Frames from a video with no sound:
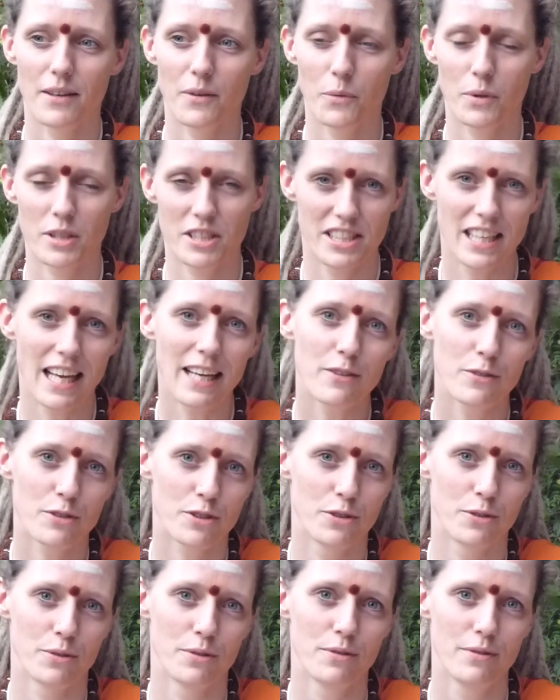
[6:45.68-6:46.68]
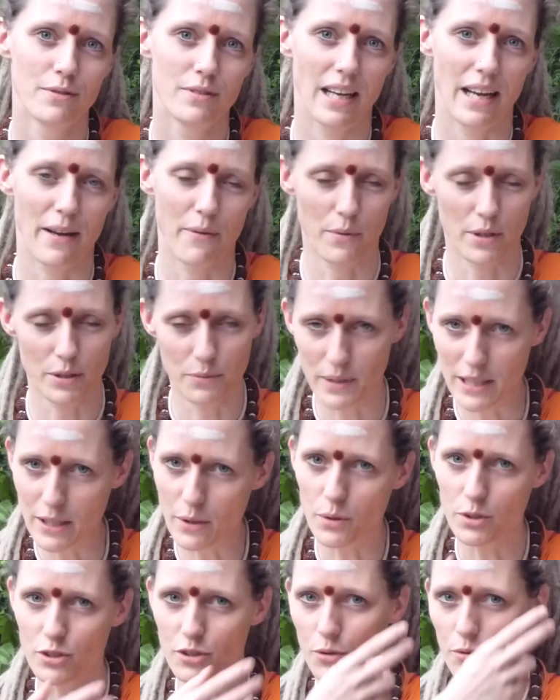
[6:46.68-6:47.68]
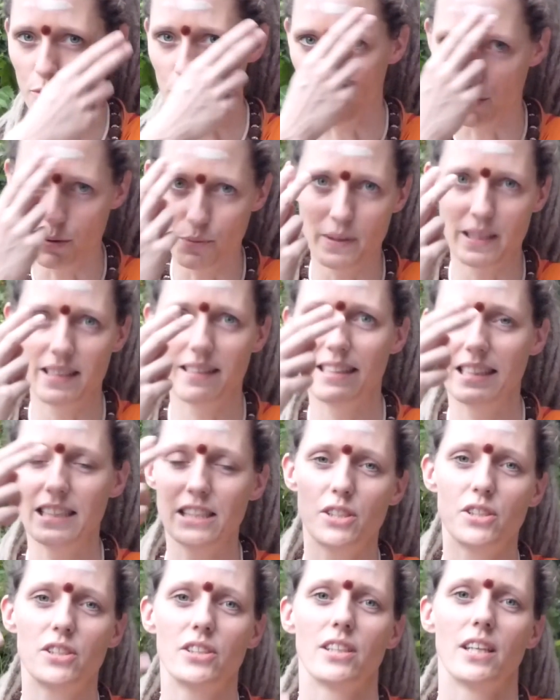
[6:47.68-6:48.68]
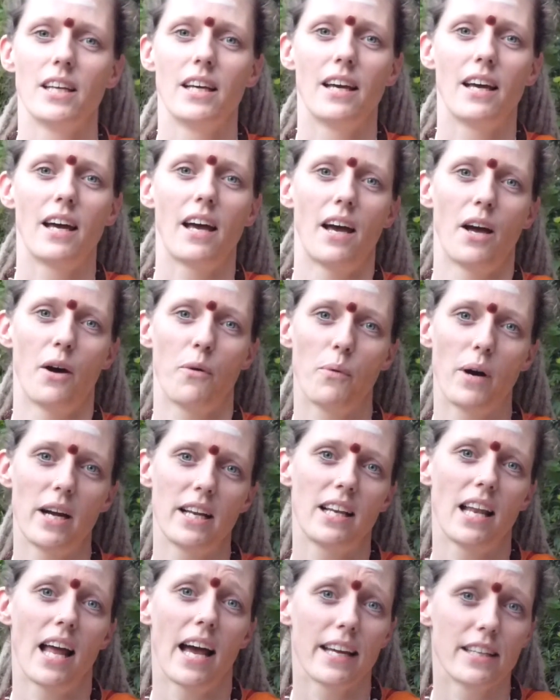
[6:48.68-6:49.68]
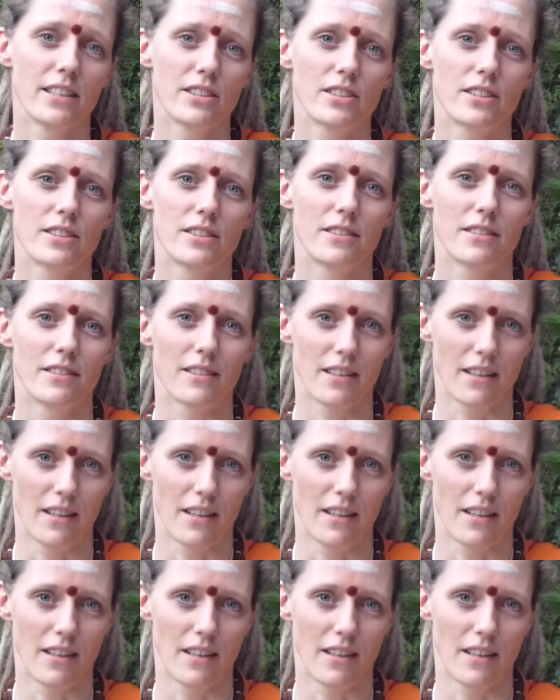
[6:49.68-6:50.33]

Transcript: what sadhus do, and what we also do with these white lines,